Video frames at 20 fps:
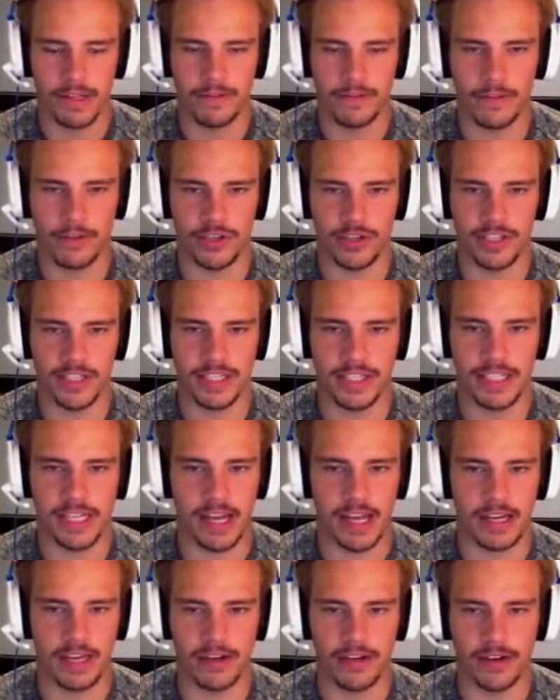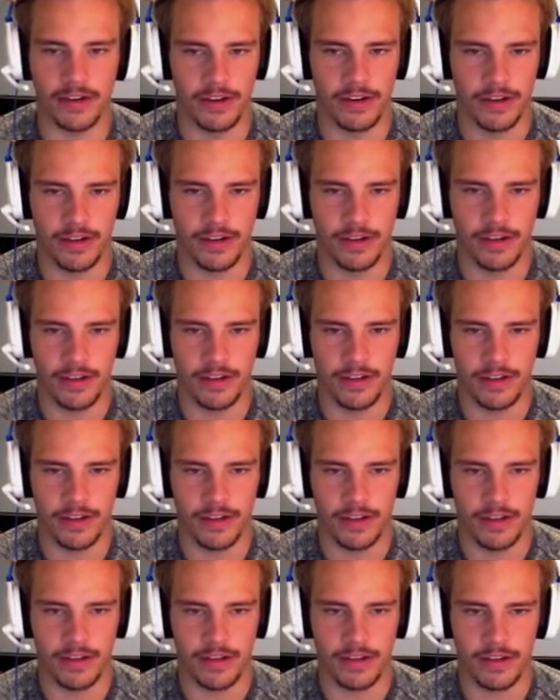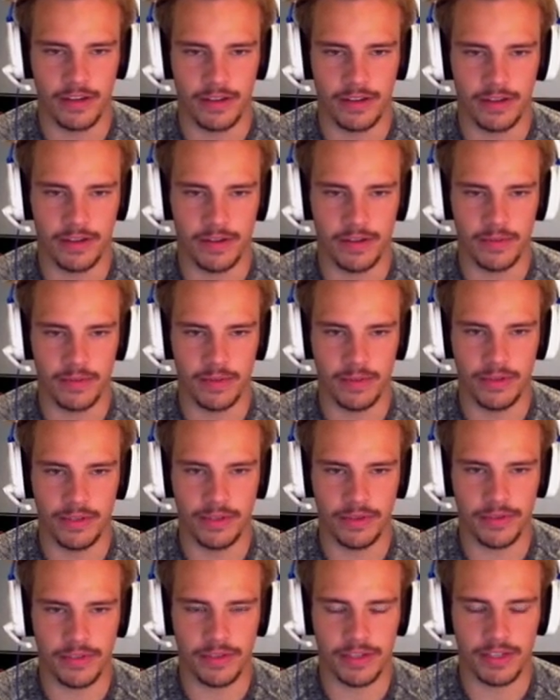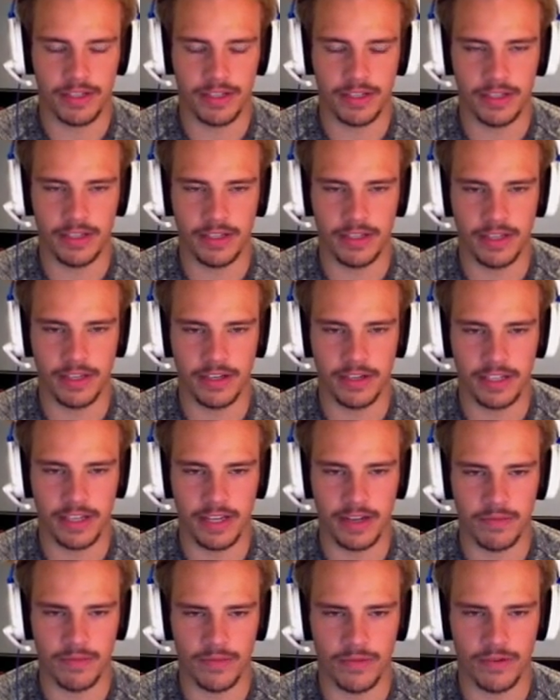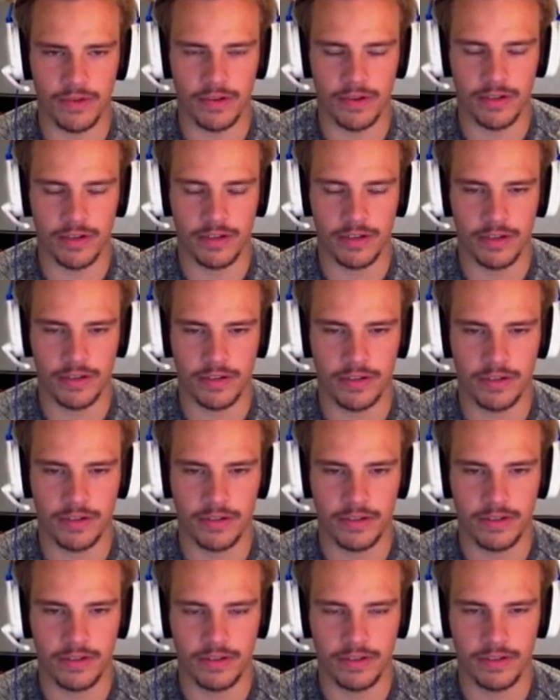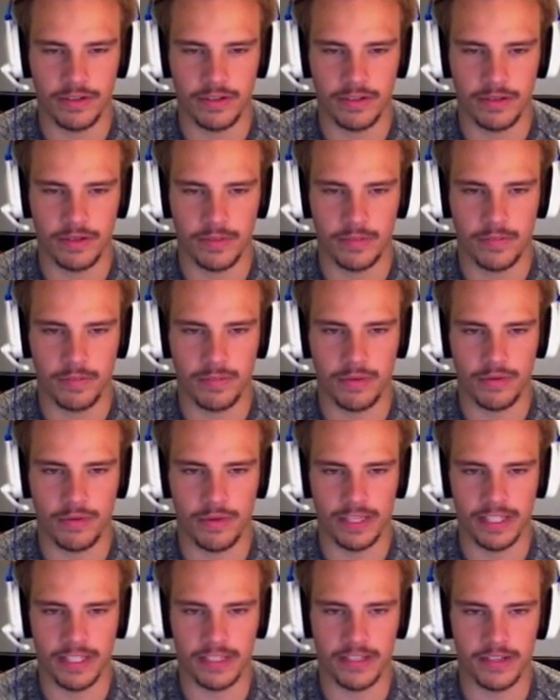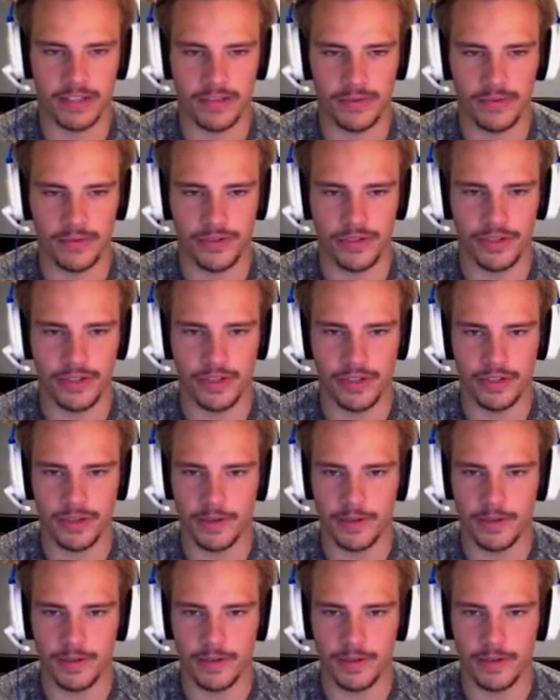First and ten here. I'm gonna use Clinton here. He's got more points to use.